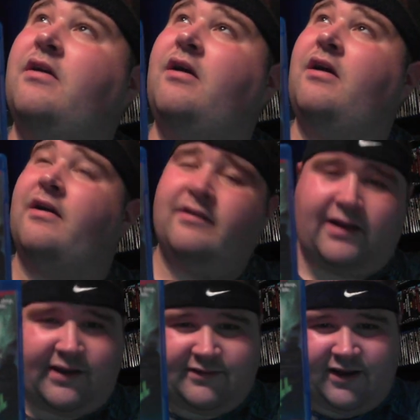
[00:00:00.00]
Oh,
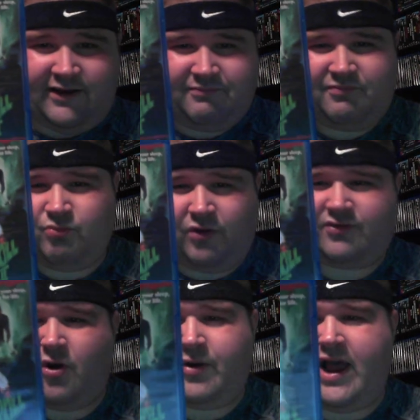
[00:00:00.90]
like I said, it was
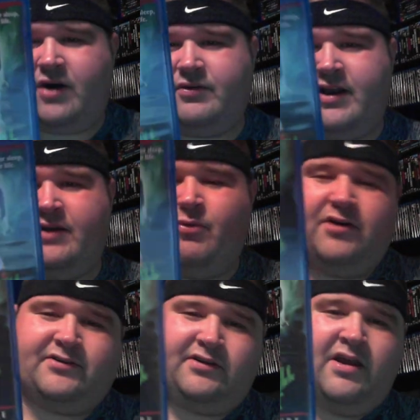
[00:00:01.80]
going out and then it
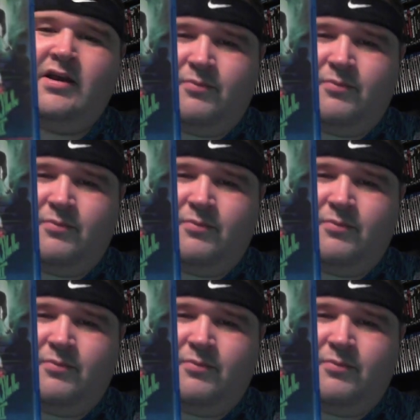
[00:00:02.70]
wasn't.